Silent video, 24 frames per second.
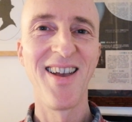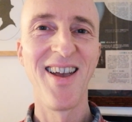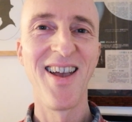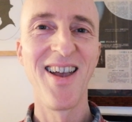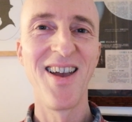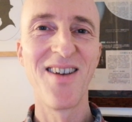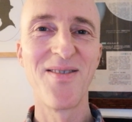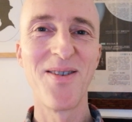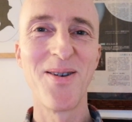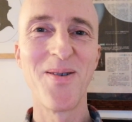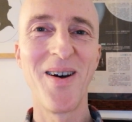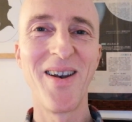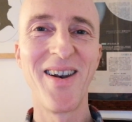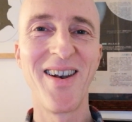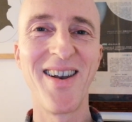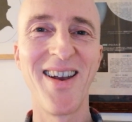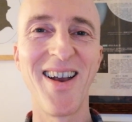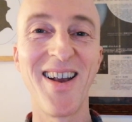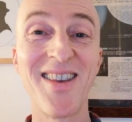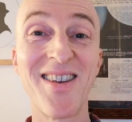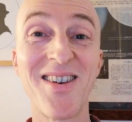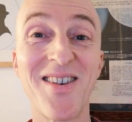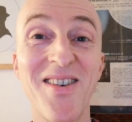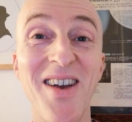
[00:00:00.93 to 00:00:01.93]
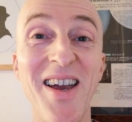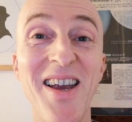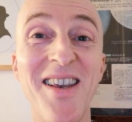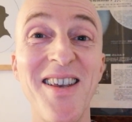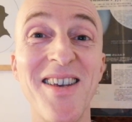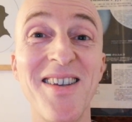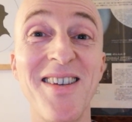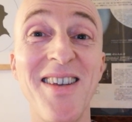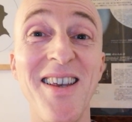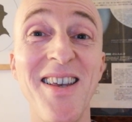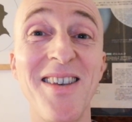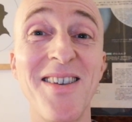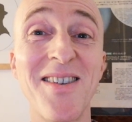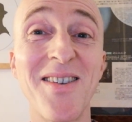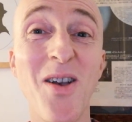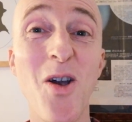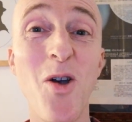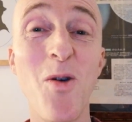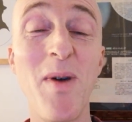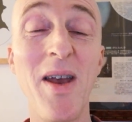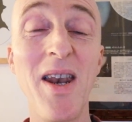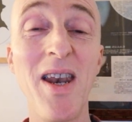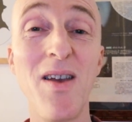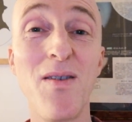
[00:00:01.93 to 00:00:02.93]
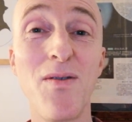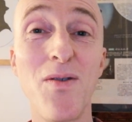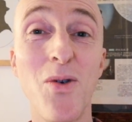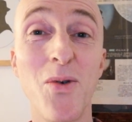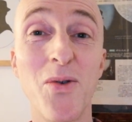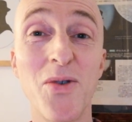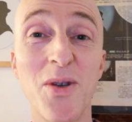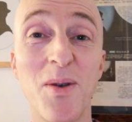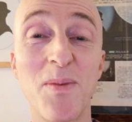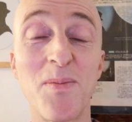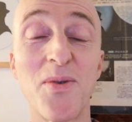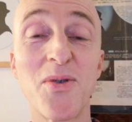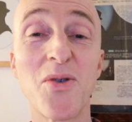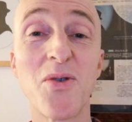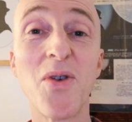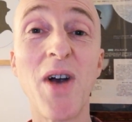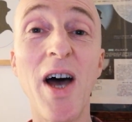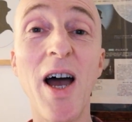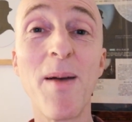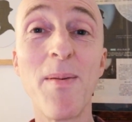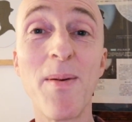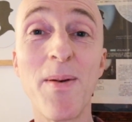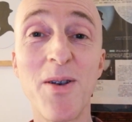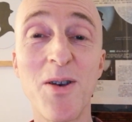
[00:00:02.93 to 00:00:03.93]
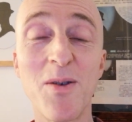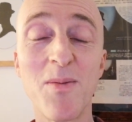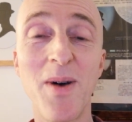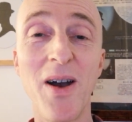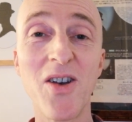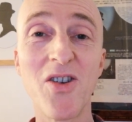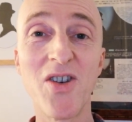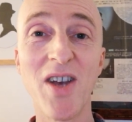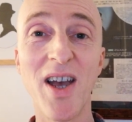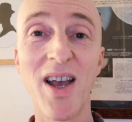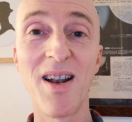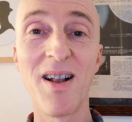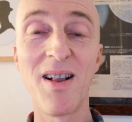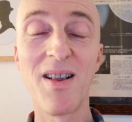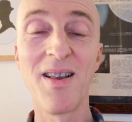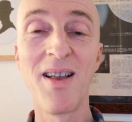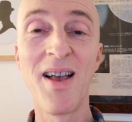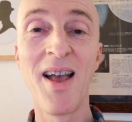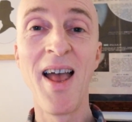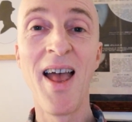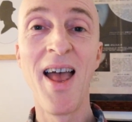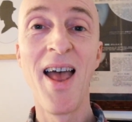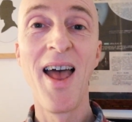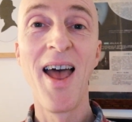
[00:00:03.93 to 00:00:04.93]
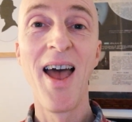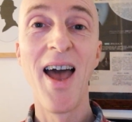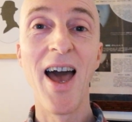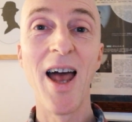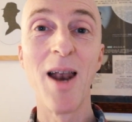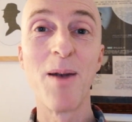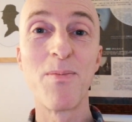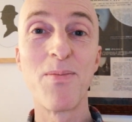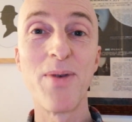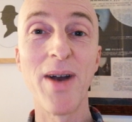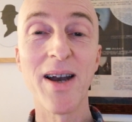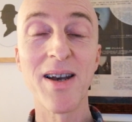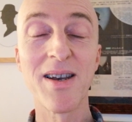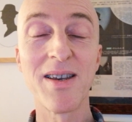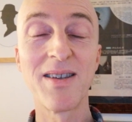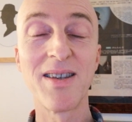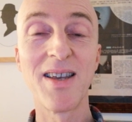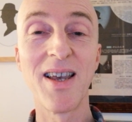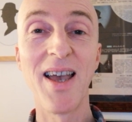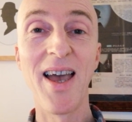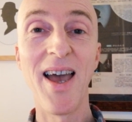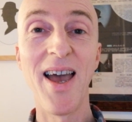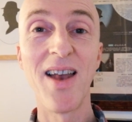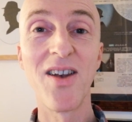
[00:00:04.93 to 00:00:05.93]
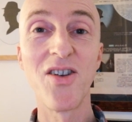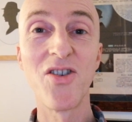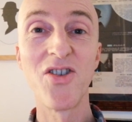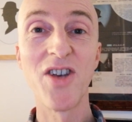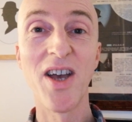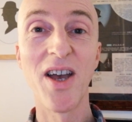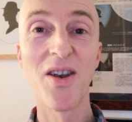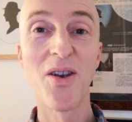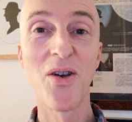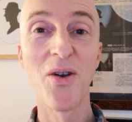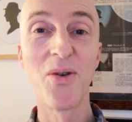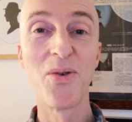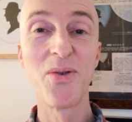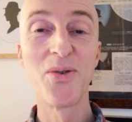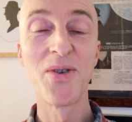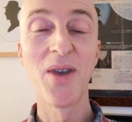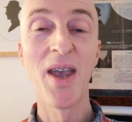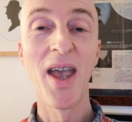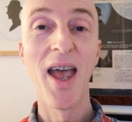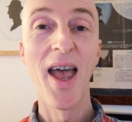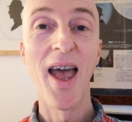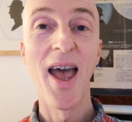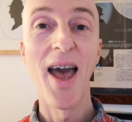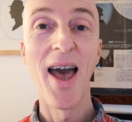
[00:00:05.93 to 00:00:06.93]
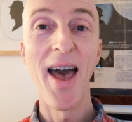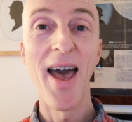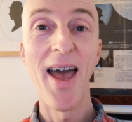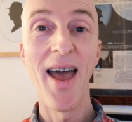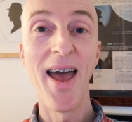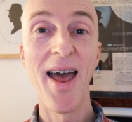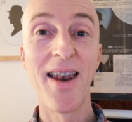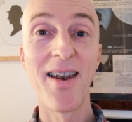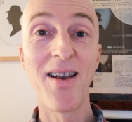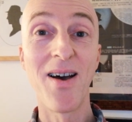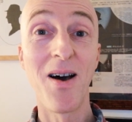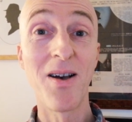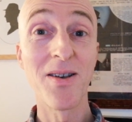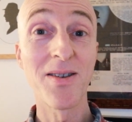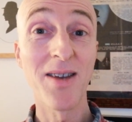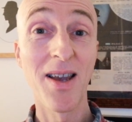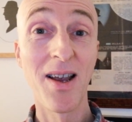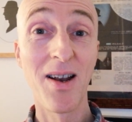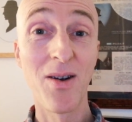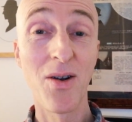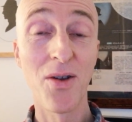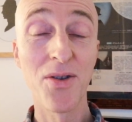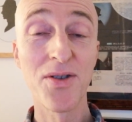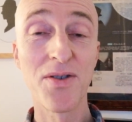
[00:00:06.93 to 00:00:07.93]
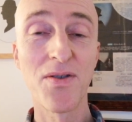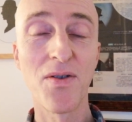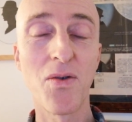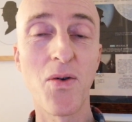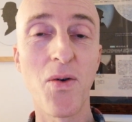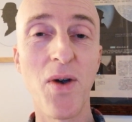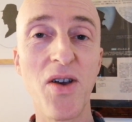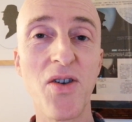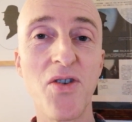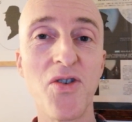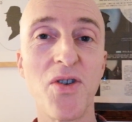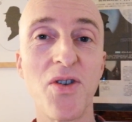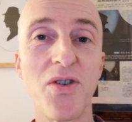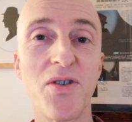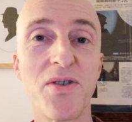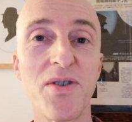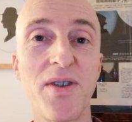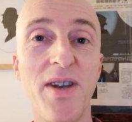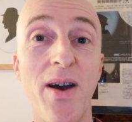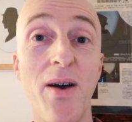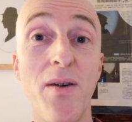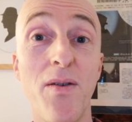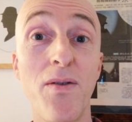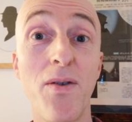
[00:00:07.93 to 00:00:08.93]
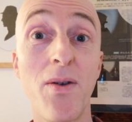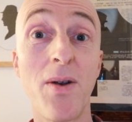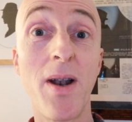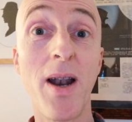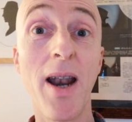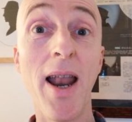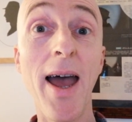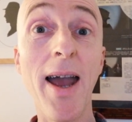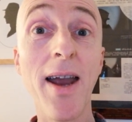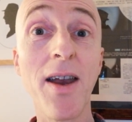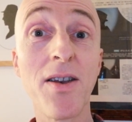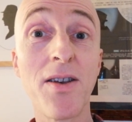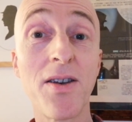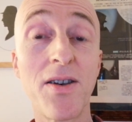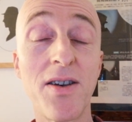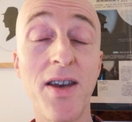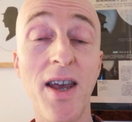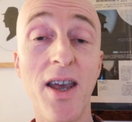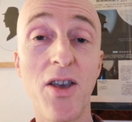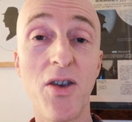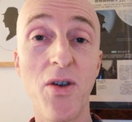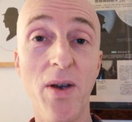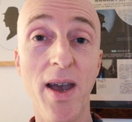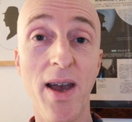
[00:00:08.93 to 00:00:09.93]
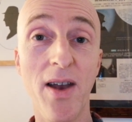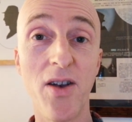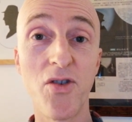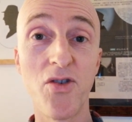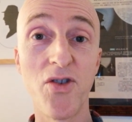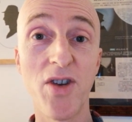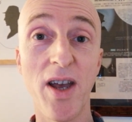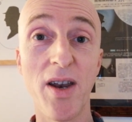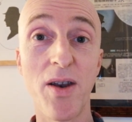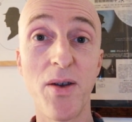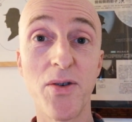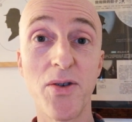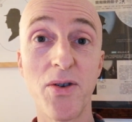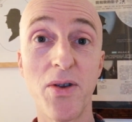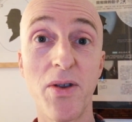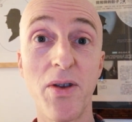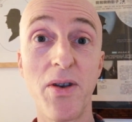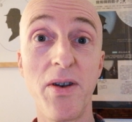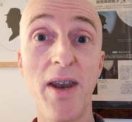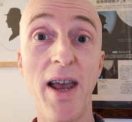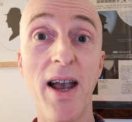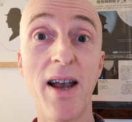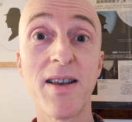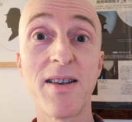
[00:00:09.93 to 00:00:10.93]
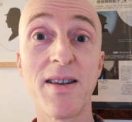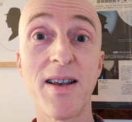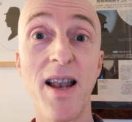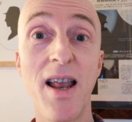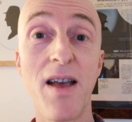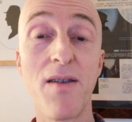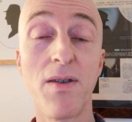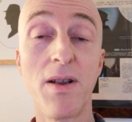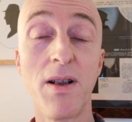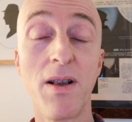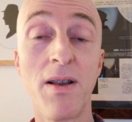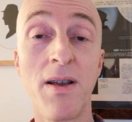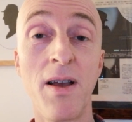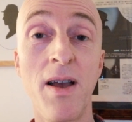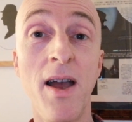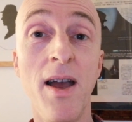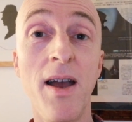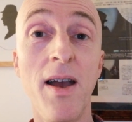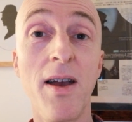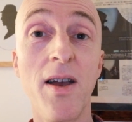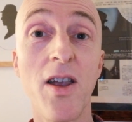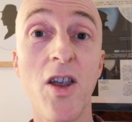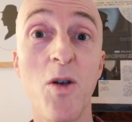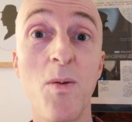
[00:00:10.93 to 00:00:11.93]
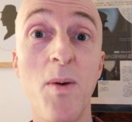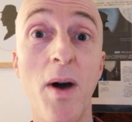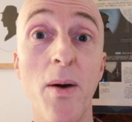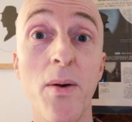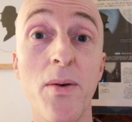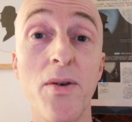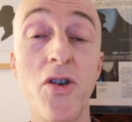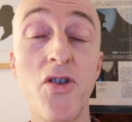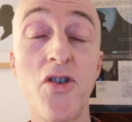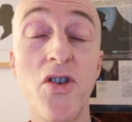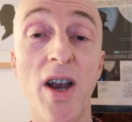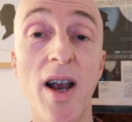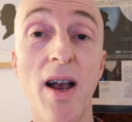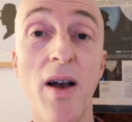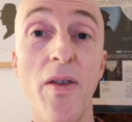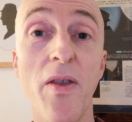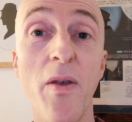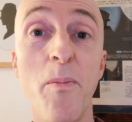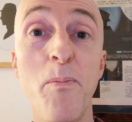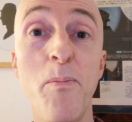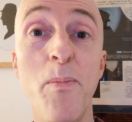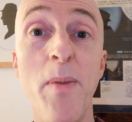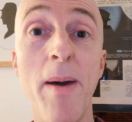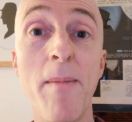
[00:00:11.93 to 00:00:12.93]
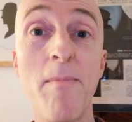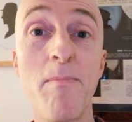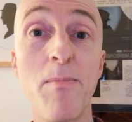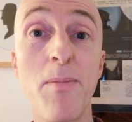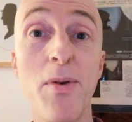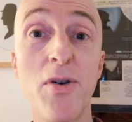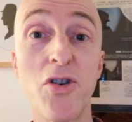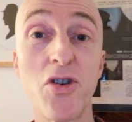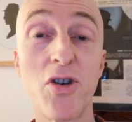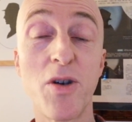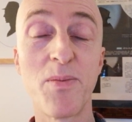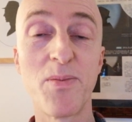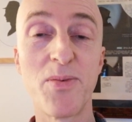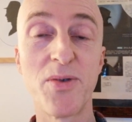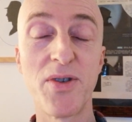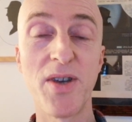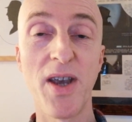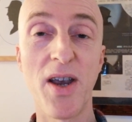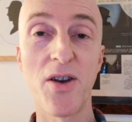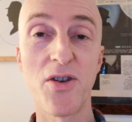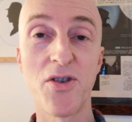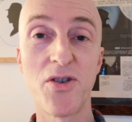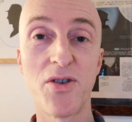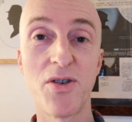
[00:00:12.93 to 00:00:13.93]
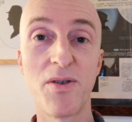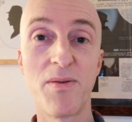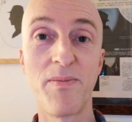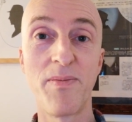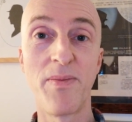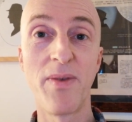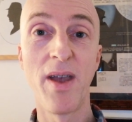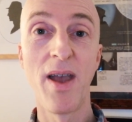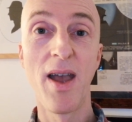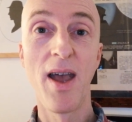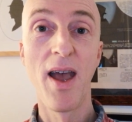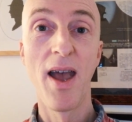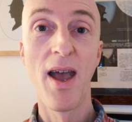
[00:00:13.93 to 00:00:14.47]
Hey everyone, it's great to see so many of you subscribing to my channel and practicing hand shadows and asking lots of questions. Now, if you'd like to take your hand shadows to the next level, you might want to check out the membership section.